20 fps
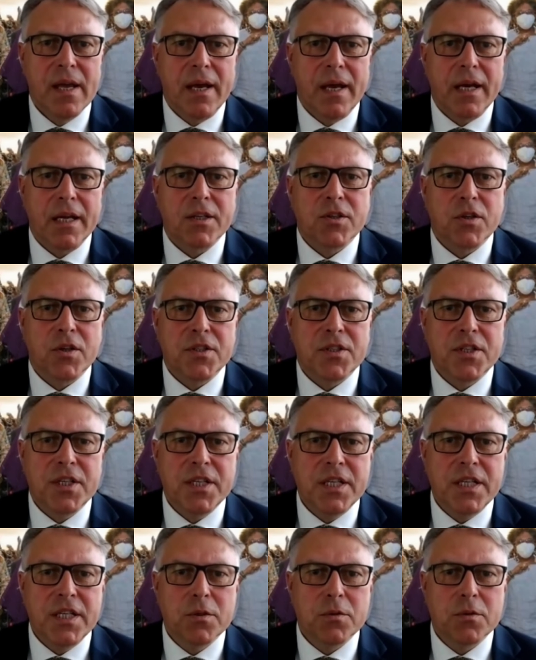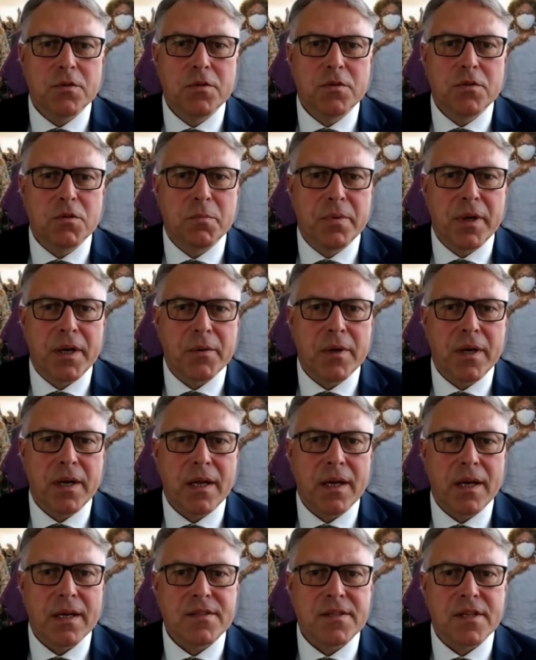and continued to
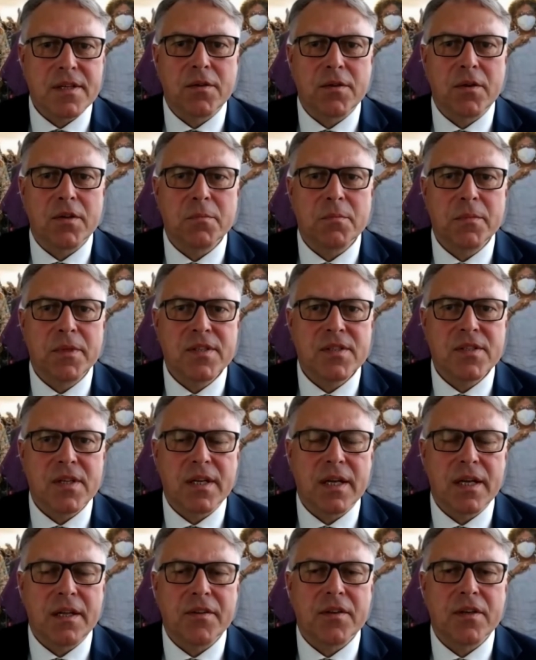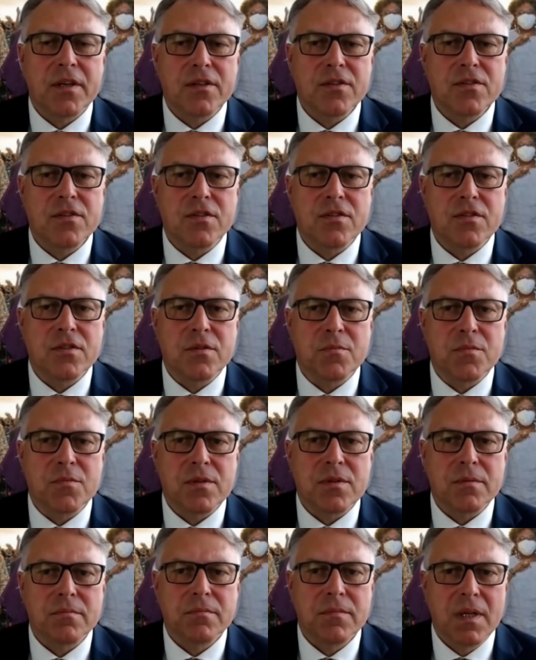paralyze economies and healthcare
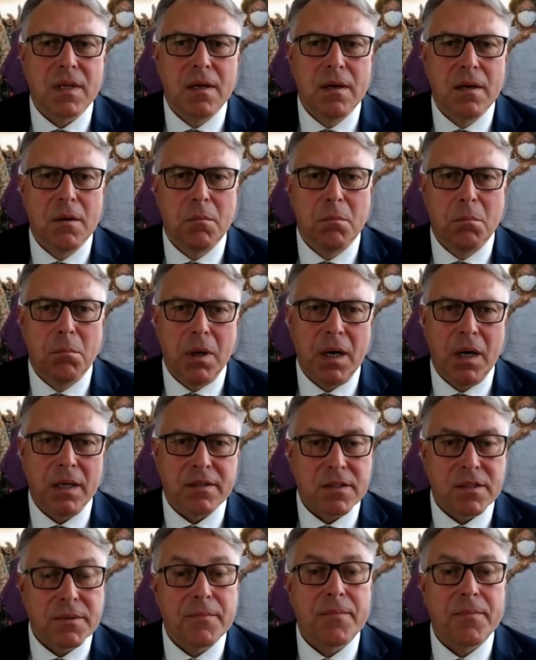systems. But